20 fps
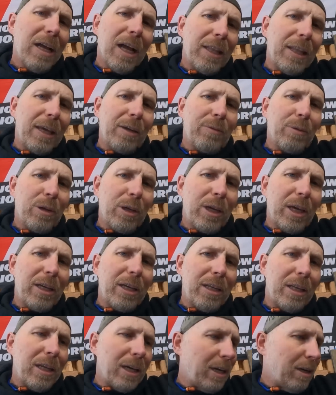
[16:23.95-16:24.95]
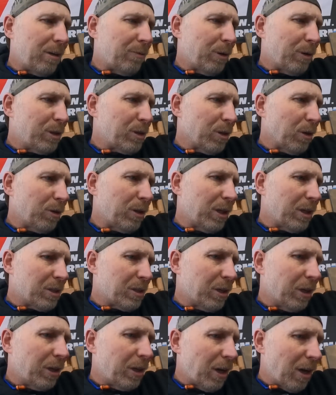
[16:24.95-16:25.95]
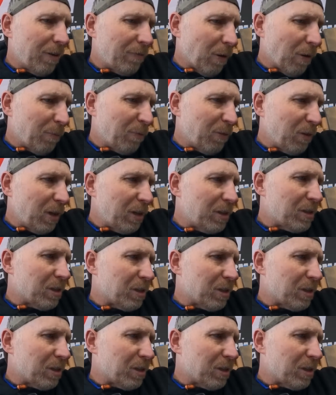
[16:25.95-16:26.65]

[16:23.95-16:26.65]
I think we'll get a result that's good enough, hopefully.